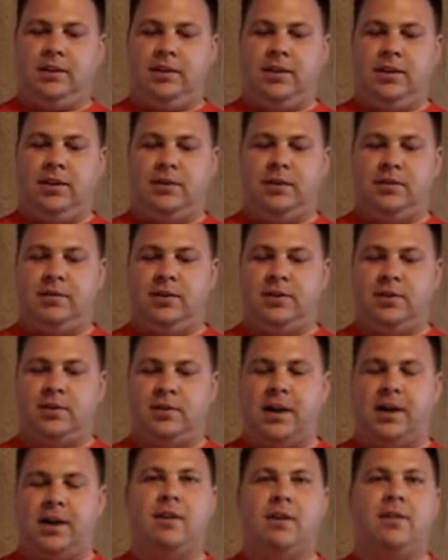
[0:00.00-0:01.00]
their
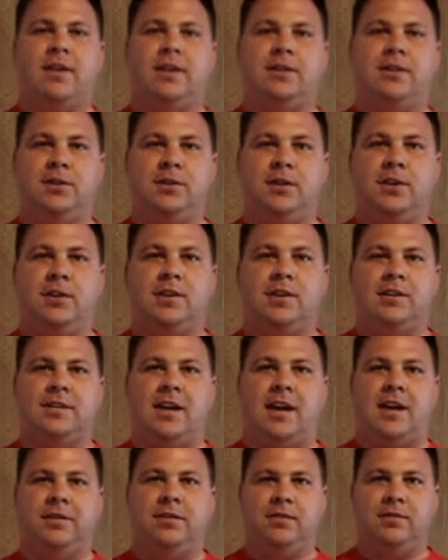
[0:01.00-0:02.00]
division. I call that the Dirty
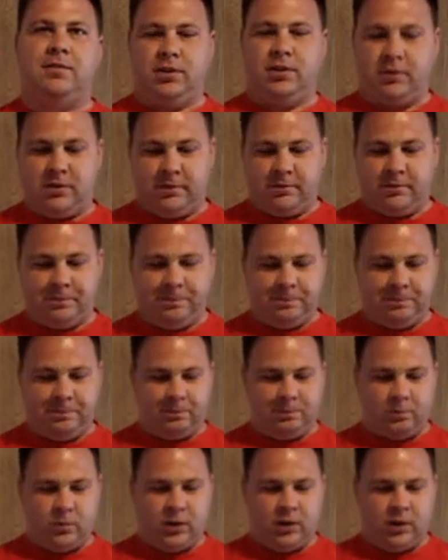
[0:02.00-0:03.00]
South Division.
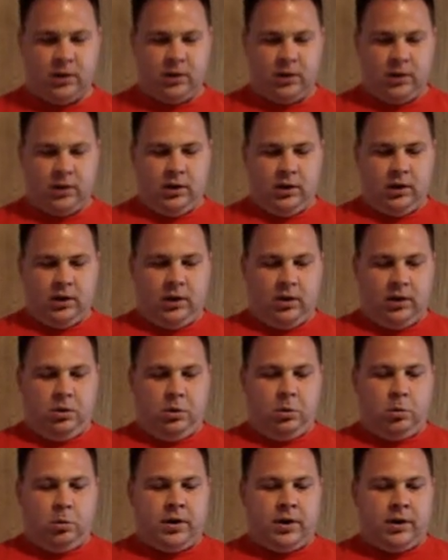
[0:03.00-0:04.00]

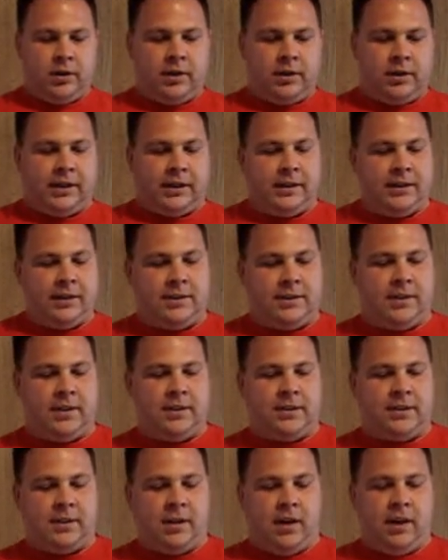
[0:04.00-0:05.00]
We are going to
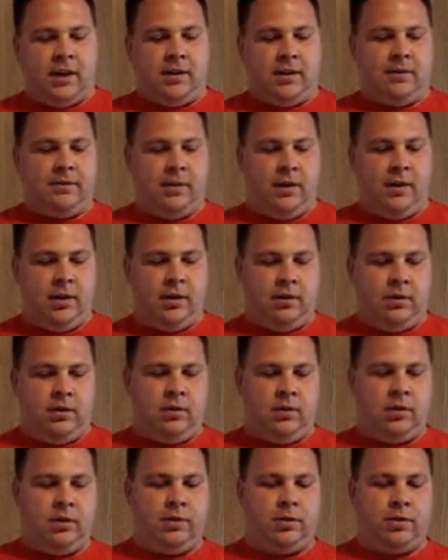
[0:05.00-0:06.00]
consist of
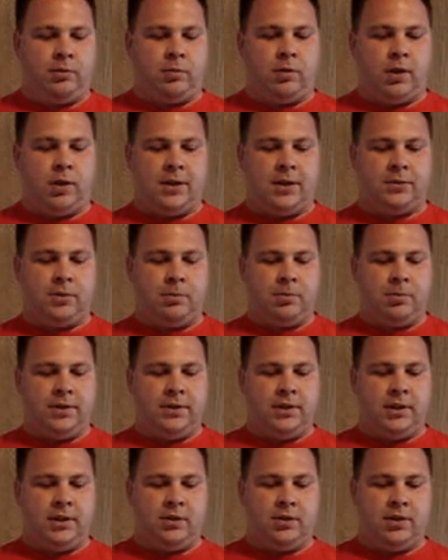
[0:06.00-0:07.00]
the roster
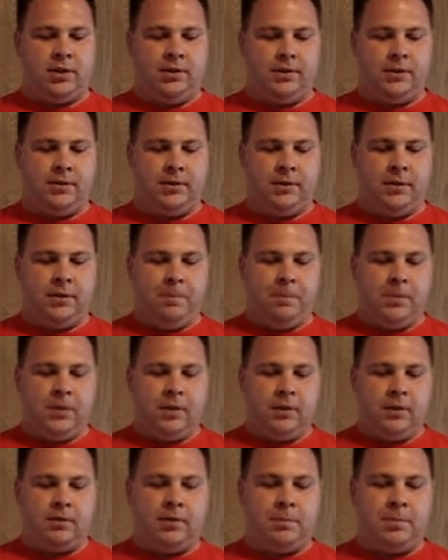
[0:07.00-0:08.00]
positions.
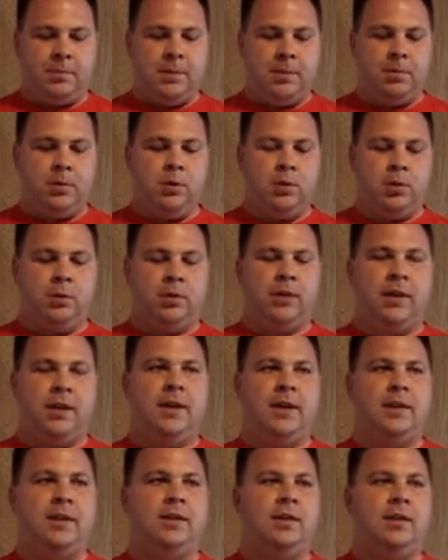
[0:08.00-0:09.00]
For people who were
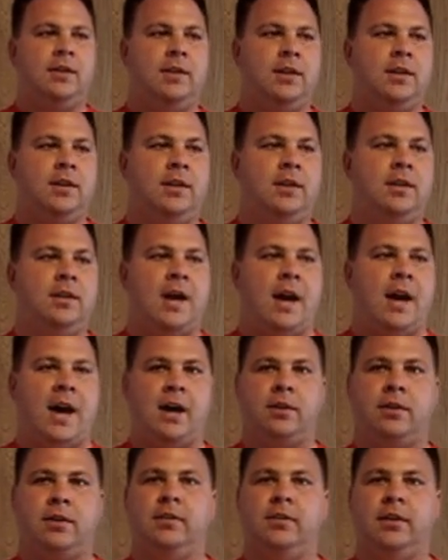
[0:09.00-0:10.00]
in the
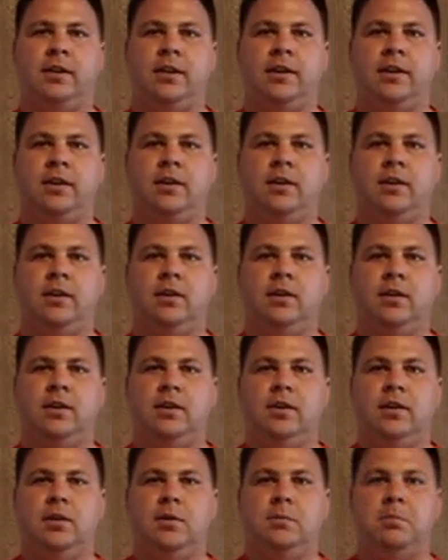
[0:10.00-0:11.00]
Akron League,
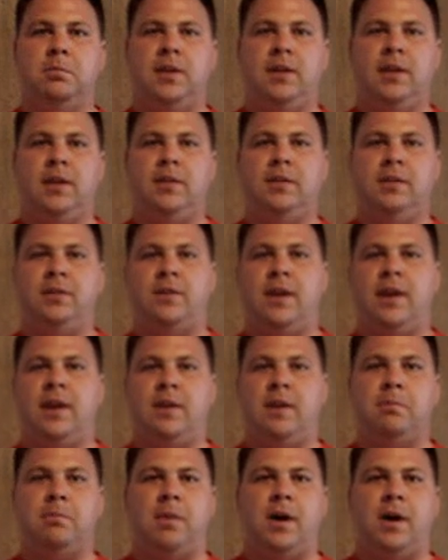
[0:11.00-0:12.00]
me,
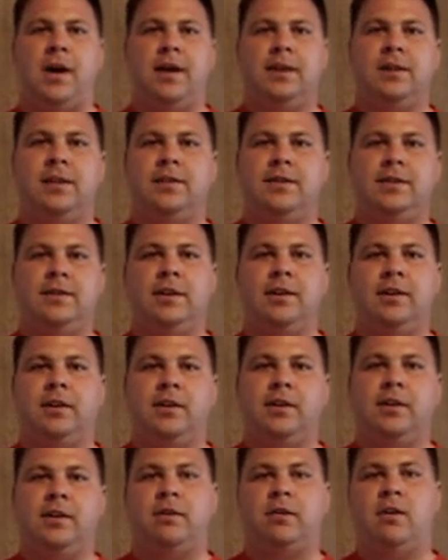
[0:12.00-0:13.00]
Thet, Mike, and
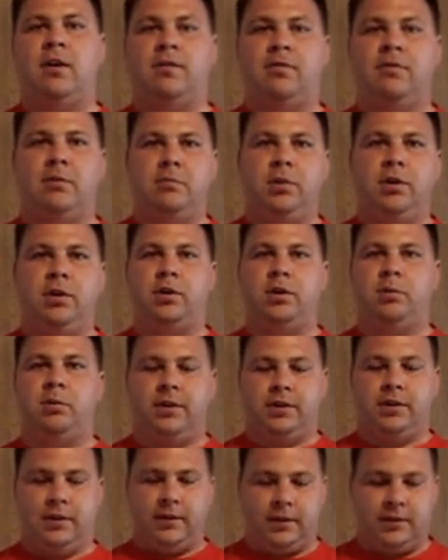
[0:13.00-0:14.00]
Steely are all familiar
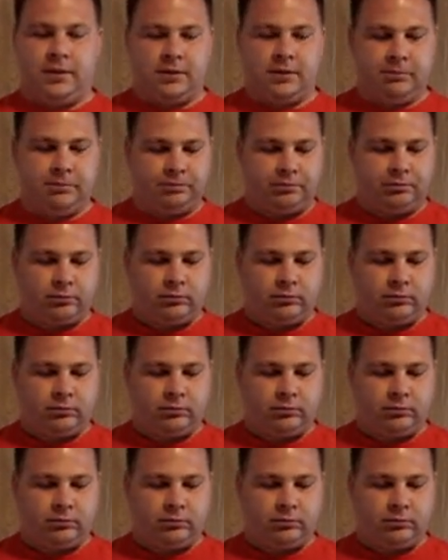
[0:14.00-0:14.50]
with this.